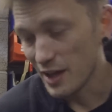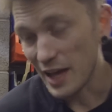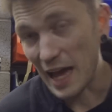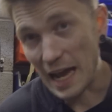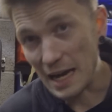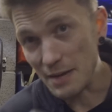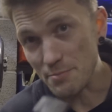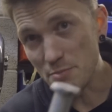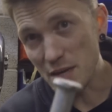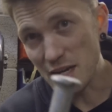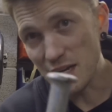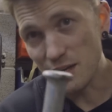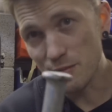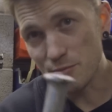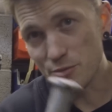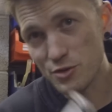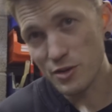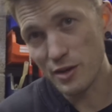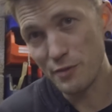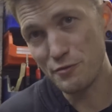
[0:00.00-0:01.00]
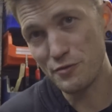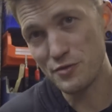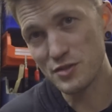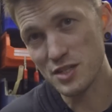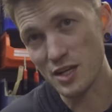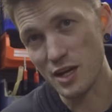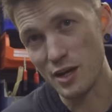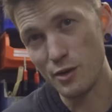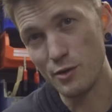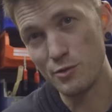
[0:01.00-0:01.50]
Aluminium drifts,
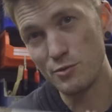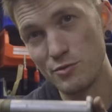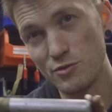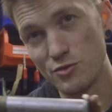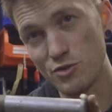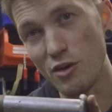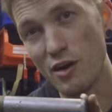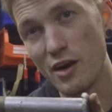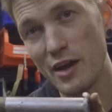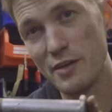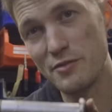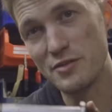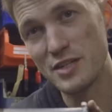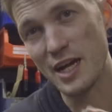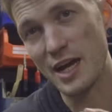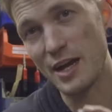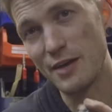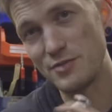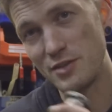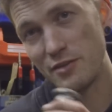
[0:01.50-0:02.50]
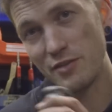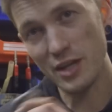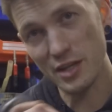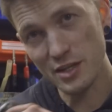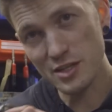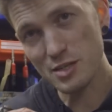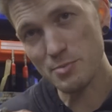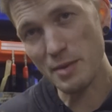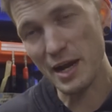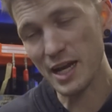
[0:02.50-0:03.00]
so drive shafts, if you're going
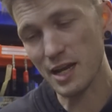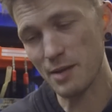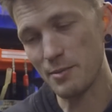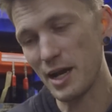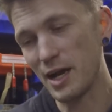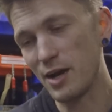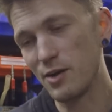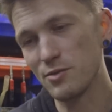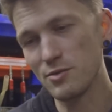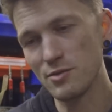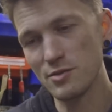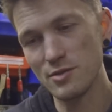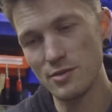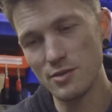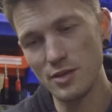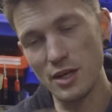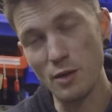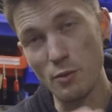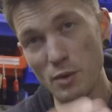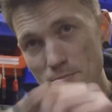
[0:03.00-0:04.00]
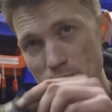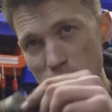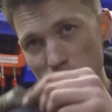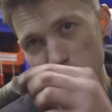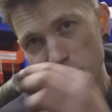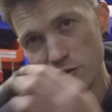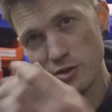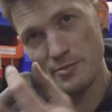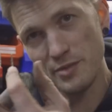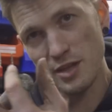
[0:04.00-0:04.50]
to smack them out, you don't want to
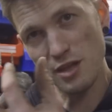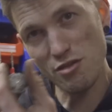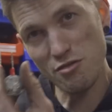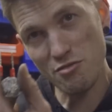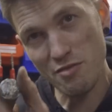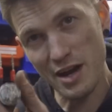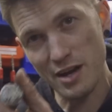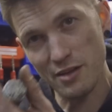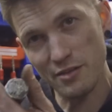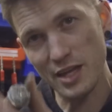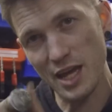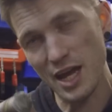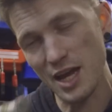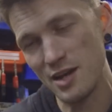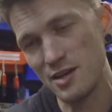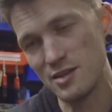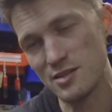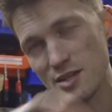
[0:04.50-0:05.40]
mushroom the thread on the end,